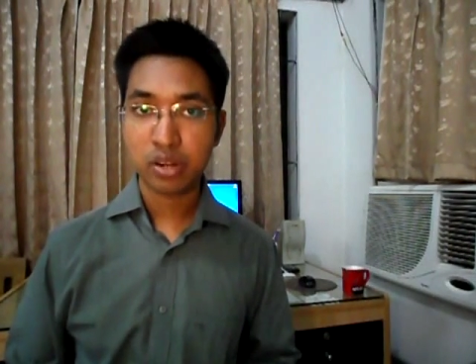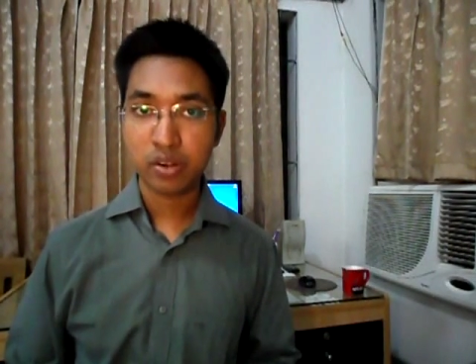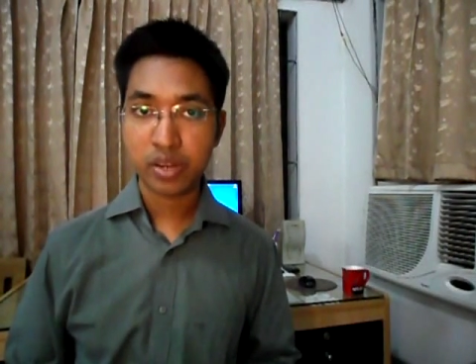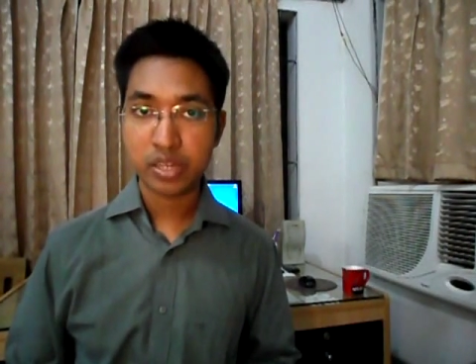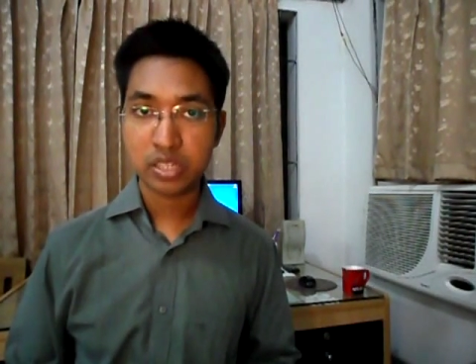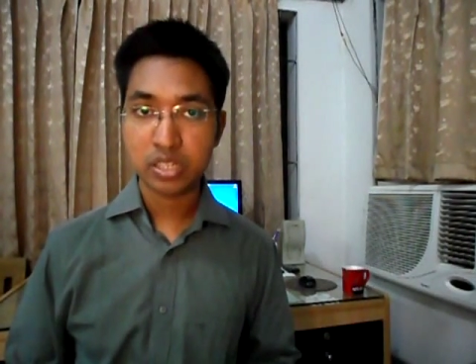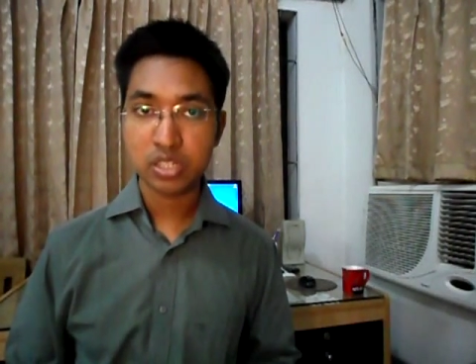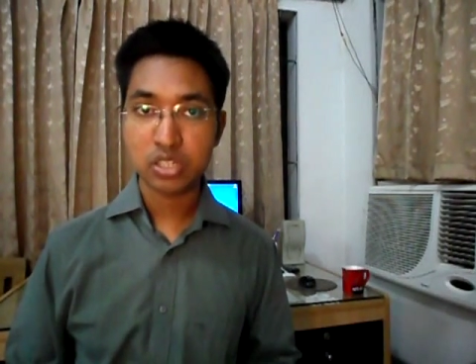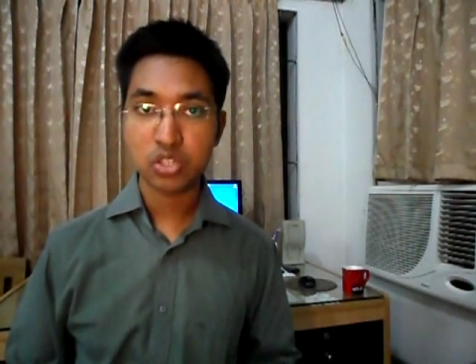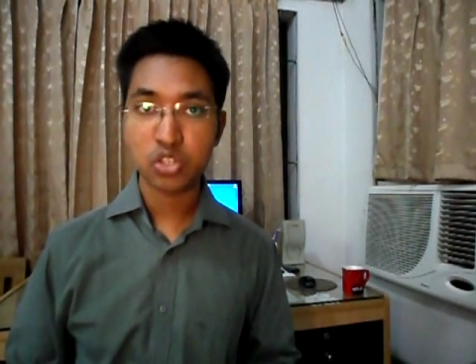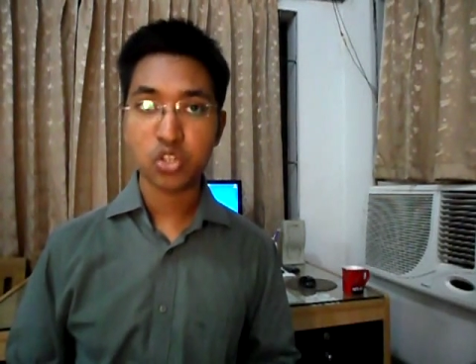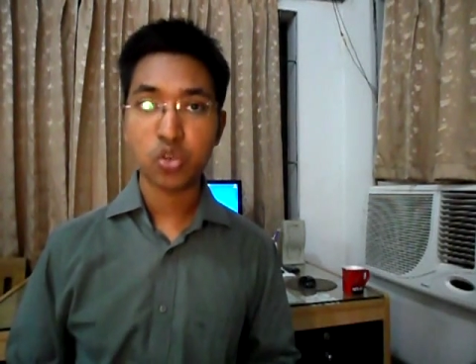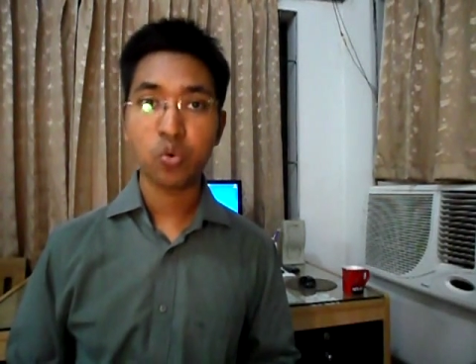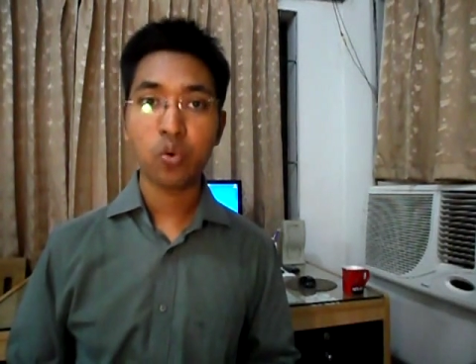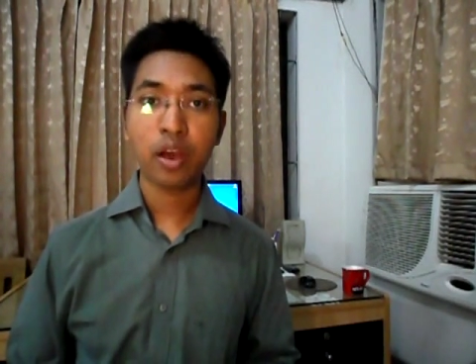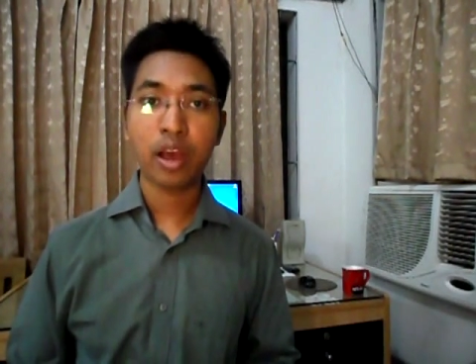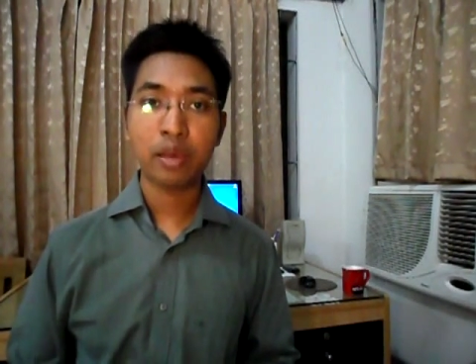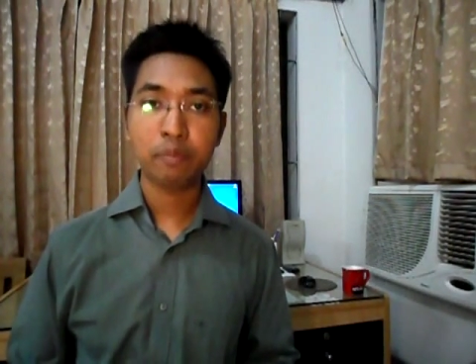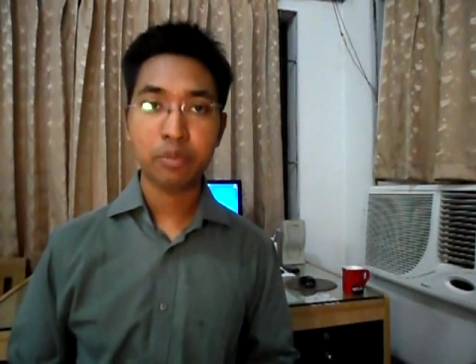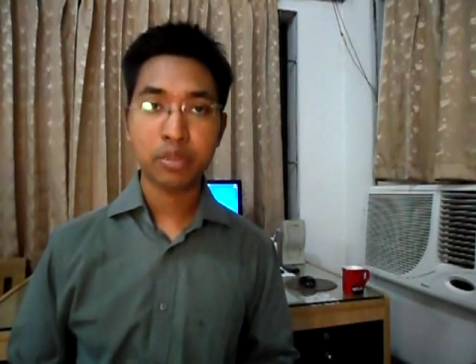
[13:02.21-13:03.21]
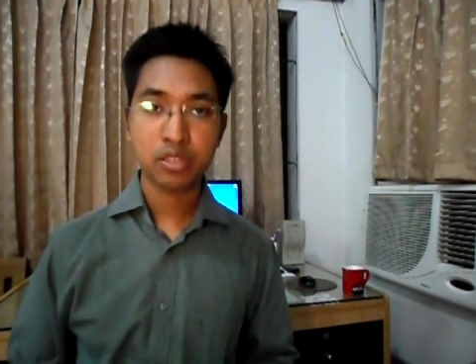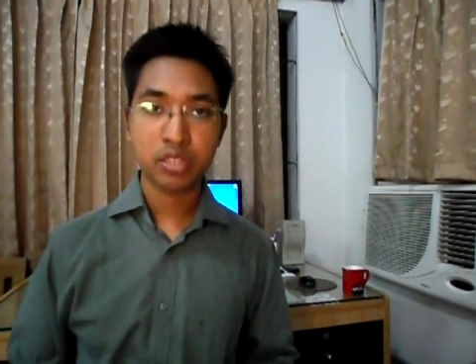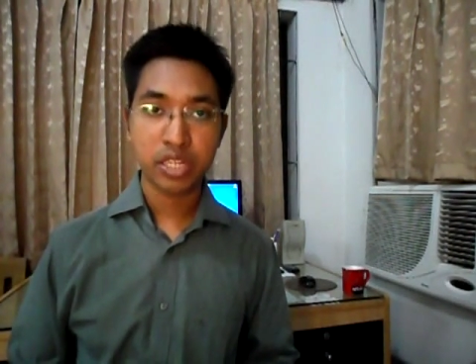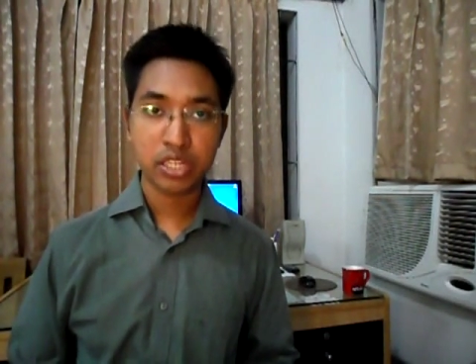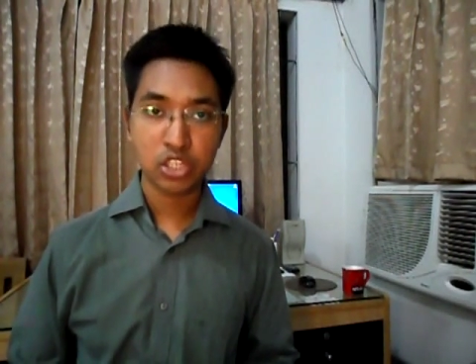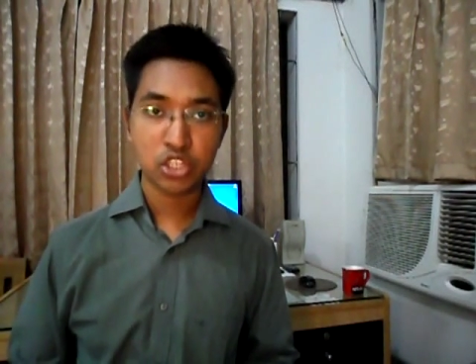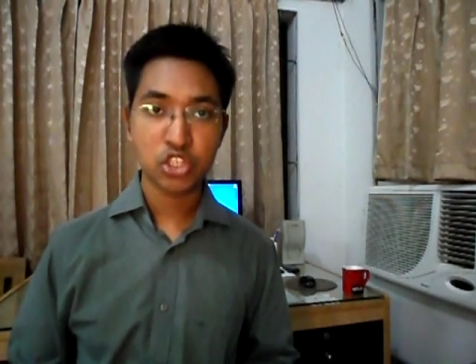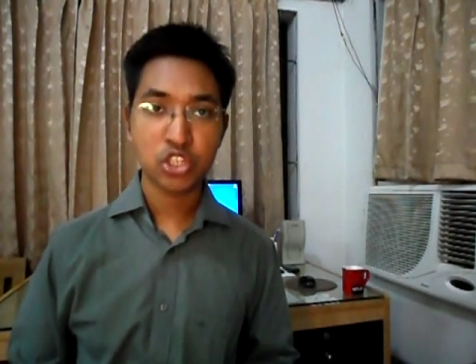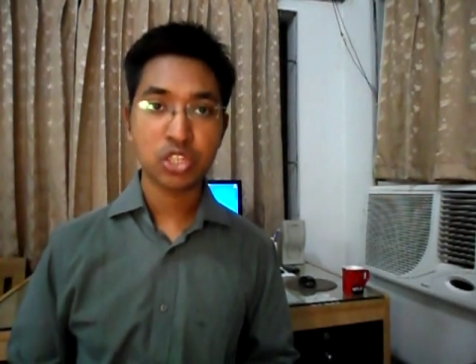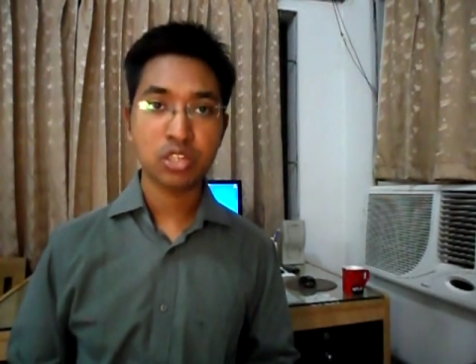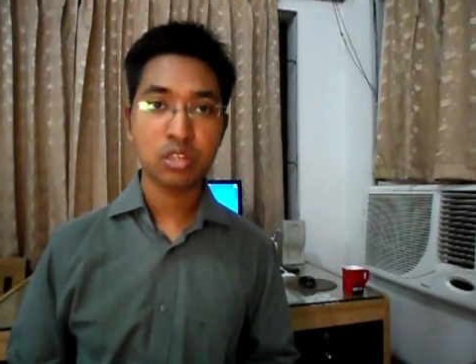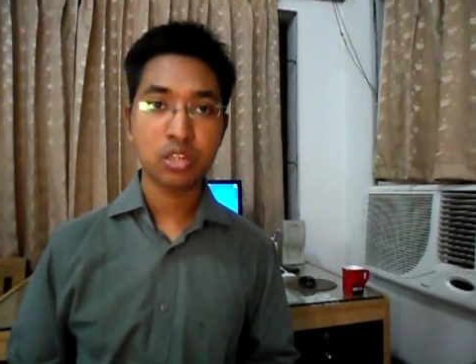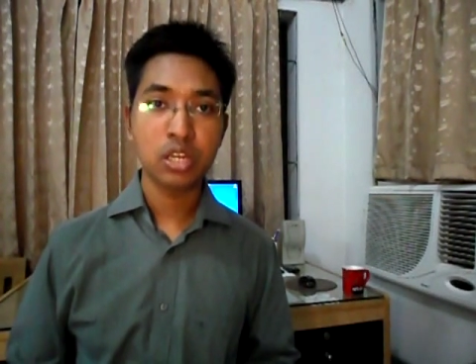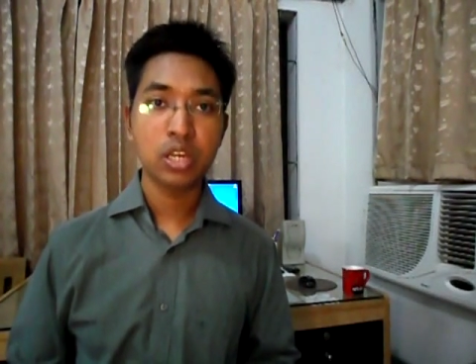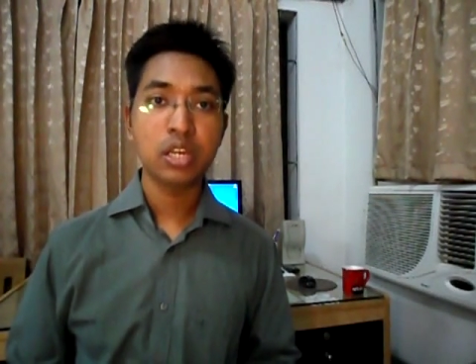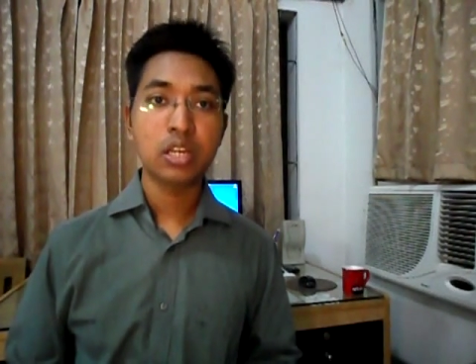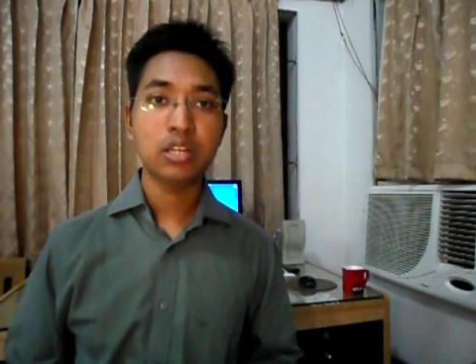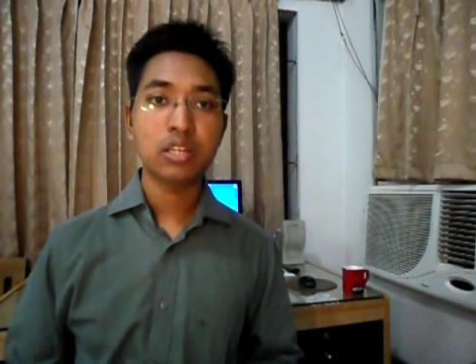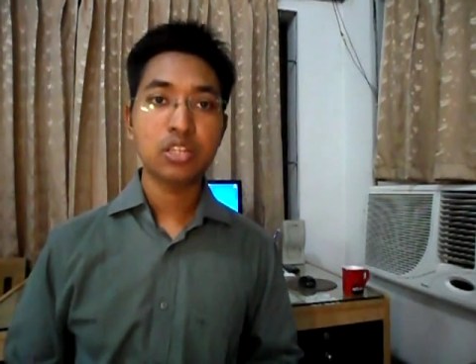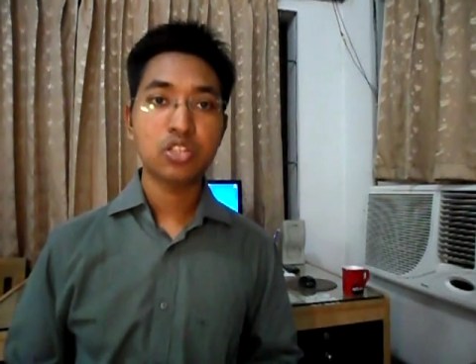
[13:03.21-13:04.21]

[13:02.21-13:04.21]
variety, so hypertension